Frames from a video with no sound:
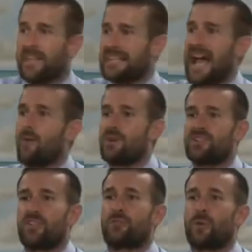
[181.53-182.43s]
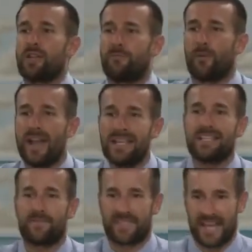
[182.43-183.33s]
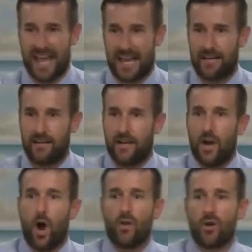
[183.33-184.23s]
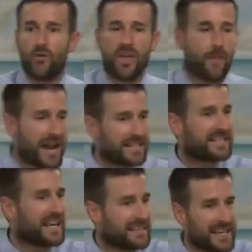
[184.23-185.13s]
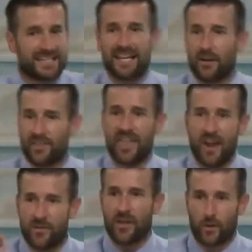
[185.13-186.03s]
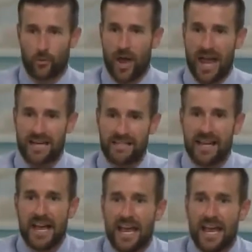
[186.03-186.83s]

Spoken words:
that that which the three friends have said, although they might have said things here and there that are right,